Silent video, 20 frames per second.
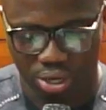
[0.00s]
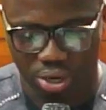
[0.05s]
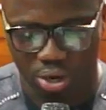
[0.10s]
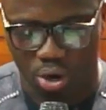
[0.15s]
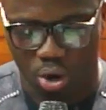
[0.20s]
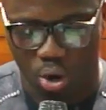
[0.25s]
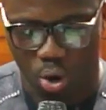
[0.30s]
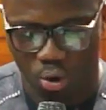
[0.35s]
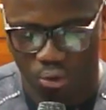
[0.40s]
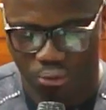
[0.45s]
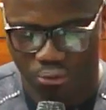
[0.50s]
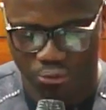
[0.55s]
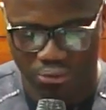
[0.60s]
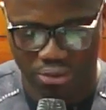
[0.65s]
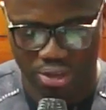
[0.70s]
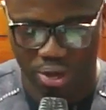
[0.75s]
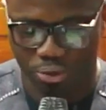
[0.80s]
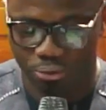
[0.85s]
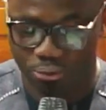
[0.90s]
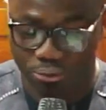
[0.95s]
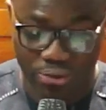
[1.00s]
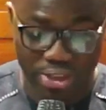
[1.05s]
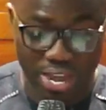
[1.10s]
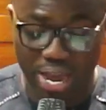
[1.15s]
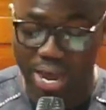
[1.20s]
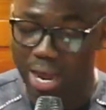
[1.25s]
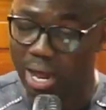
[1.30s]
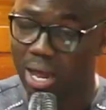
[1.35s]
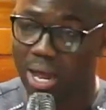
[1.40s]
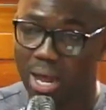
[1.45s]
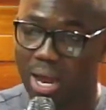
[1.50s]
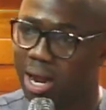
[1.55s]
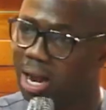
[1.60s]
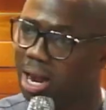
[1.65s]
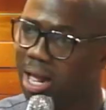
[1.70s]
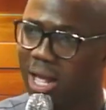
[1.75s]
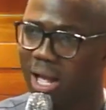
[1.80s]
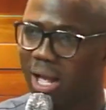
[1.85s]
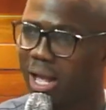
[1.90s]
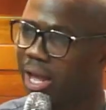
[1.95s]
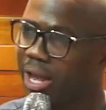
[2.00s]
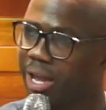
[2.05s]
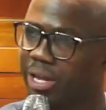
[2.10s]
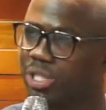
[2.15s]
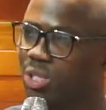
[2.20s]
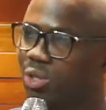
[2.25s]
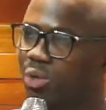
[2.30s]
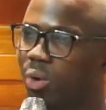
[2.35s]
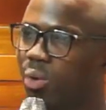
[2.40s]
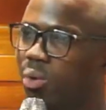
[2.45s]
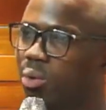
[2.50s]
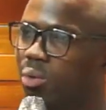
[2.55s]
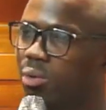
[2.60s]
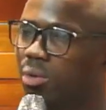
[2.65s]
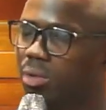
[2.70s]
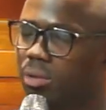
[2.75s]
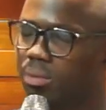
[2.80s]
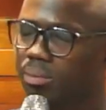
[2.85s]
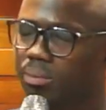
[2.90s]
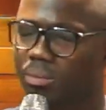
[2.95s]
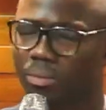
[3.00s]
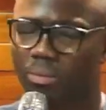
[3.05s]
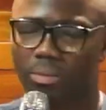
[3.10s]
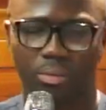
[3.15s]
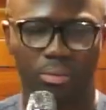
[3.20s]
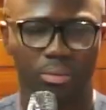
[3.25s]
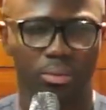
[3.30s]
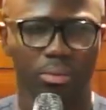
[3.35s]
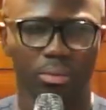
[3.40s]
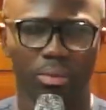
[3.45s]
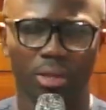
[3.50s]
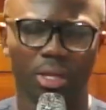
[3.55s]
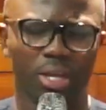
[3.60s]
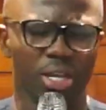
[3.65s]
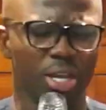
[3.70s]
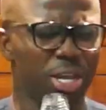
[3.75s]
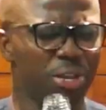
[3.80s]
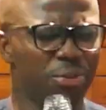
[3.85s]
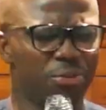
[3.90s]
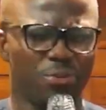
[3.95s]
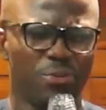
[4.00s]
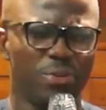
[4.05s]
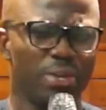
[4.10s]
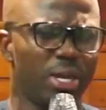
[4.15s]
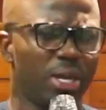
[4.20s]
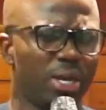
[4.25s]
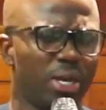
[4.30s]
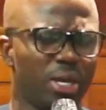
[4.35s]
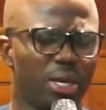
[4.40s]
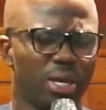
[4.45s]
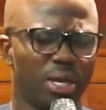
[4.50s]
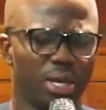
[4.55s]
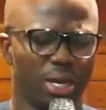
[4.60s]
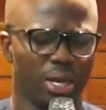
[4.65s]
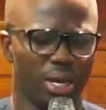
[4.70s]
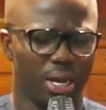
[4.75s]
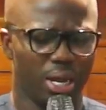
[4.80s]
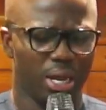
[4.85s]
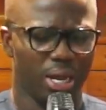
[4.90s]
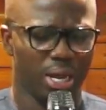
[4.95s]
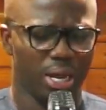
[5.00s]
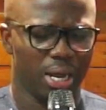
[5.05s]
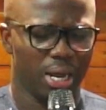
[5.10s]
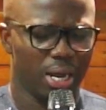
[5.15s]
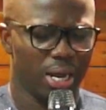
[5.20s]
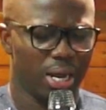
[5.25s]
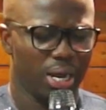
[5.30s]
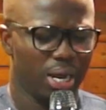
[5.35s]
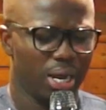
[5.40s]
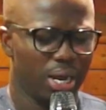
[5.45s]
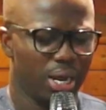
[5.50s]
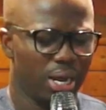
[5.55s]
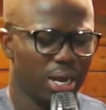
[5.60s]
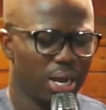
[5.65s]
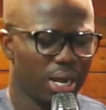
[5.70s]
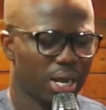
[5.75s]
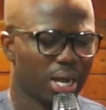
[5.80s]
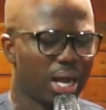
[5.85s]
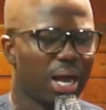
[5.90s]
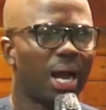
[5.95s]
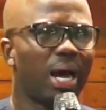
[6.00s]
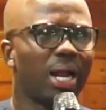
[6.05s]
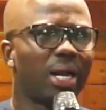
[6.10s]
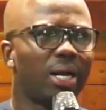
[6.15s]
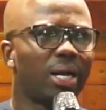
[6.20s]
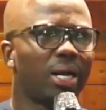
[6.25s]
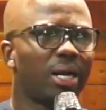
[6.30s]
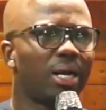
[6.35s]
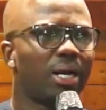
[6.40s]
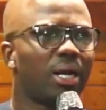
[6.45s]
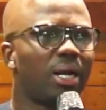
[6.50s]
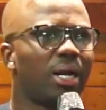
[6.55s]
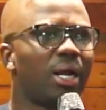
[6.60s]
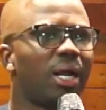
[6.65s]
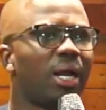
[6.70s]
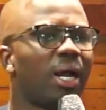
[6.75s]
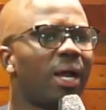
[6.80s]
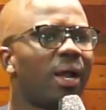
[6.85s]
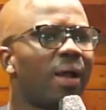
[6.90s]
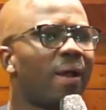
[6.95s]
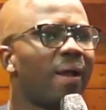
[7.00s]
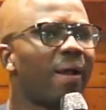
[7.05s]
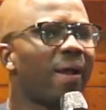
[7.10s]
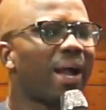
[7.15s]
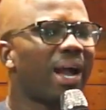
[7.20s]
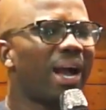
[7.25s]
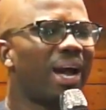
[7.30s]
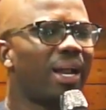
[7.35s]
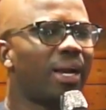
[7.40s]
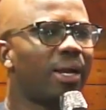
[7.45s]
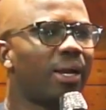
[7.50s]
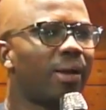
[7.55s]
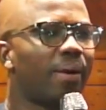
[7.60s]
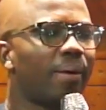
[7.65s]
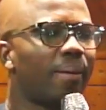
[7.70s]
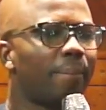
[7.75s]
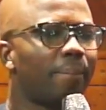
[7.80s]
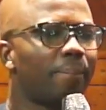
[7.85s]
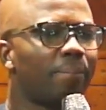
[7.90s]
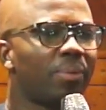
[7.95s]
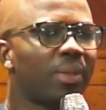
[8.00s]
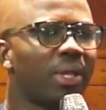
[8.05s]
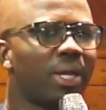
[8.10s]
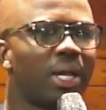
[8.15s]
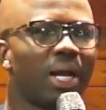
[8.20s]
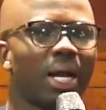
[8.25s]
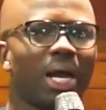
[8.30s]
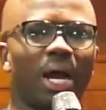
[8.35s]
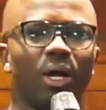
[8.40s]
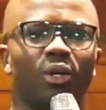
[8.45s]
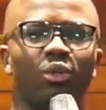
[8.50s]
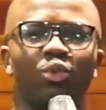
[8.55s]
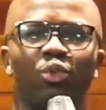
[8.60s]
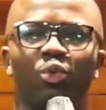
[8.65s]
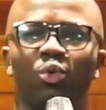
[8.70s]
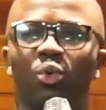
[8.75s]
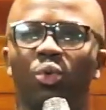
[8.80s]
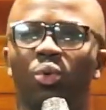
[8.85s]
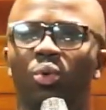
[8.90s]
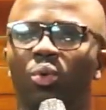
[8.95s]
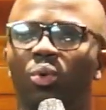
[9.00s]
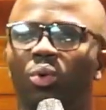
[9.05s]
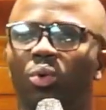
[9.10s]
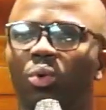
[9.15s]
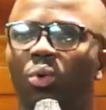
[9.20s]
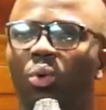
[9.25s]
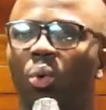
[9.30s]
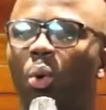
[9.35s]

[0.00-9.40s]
of fear. Fear is not good. Fear can can can do what